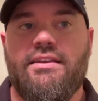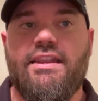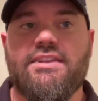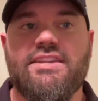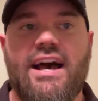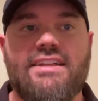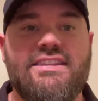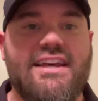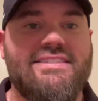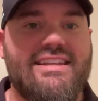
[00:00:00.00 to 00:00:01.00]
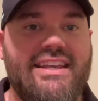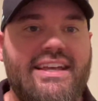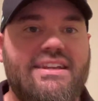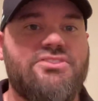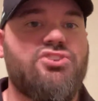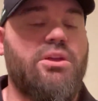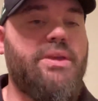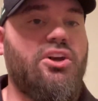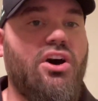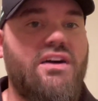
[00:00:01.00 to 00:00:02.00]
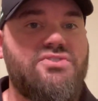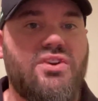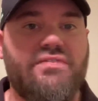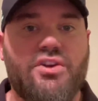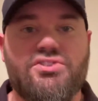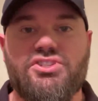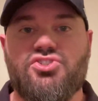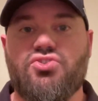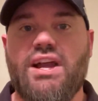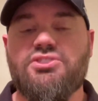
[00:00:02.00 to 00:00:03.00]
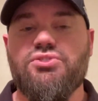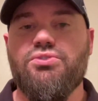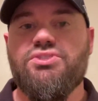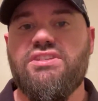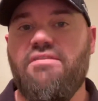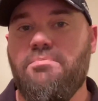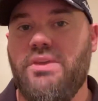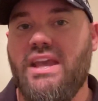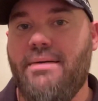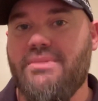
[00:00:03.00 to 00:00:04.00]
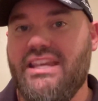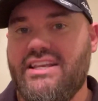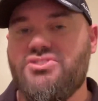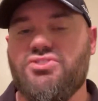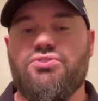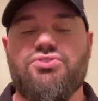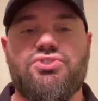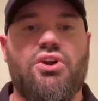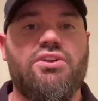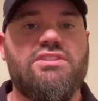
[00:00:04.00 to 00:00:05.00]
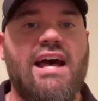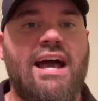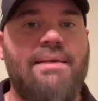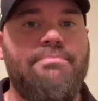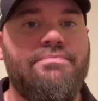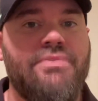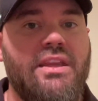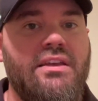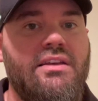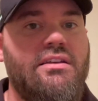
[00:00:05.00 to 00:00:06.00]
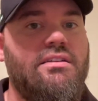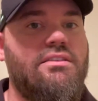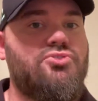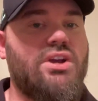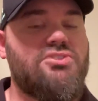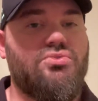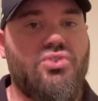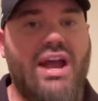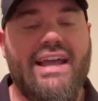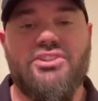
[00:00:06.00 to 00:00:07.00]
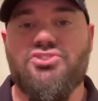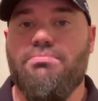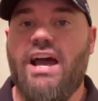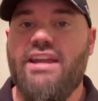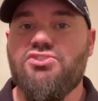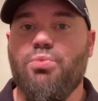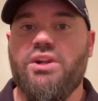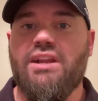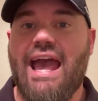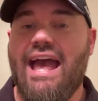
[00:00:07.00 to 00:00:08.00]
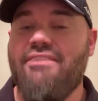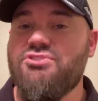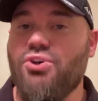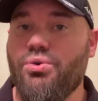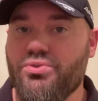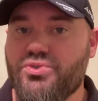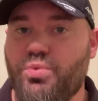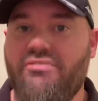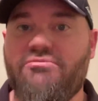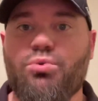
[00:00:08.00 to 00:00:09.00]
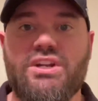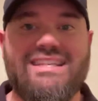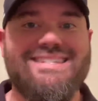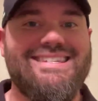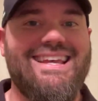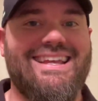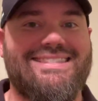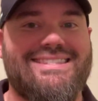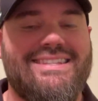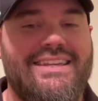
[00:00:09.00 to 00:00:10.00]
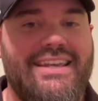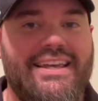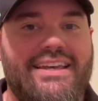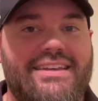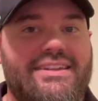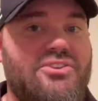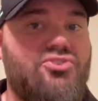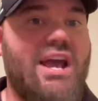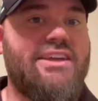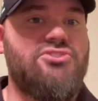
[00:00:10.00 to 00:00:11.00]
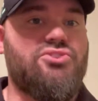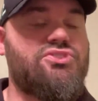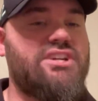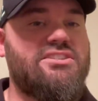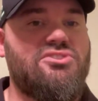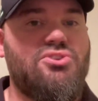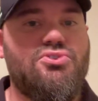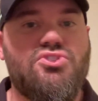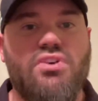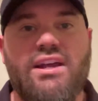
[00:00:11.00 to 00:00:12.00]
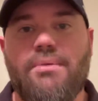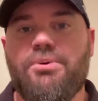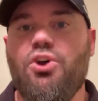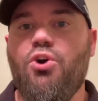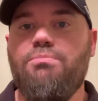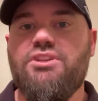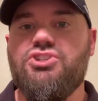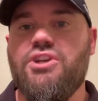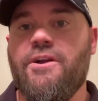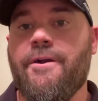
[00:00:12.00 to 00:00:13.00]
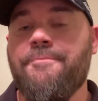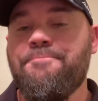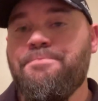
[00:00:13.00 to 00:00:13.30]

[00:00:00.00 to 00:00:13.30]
Next contest, it is going to be Hofstra versus Drexel, 7 p.m. Eastern start time. The Drexel Dragons are -1.5, totals 146. Now, the Dragons are 6-2 straight up at home this year,